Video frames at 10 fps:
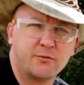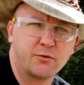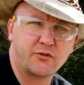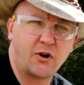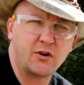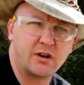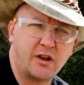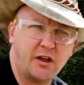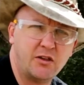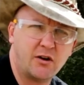We're starting at
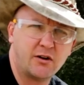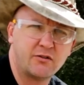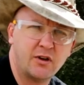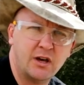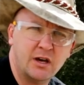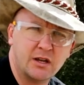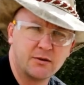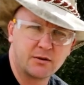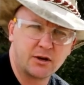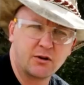10 yards,
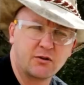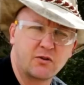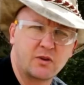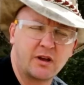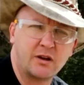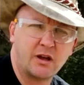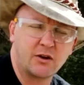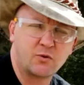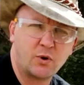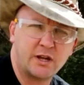then we're gonna go to 10, uh,
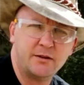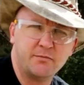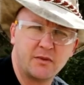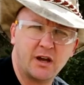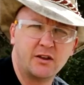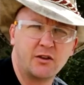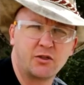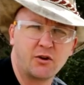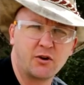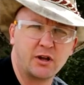20 and then
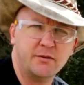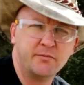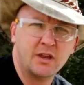30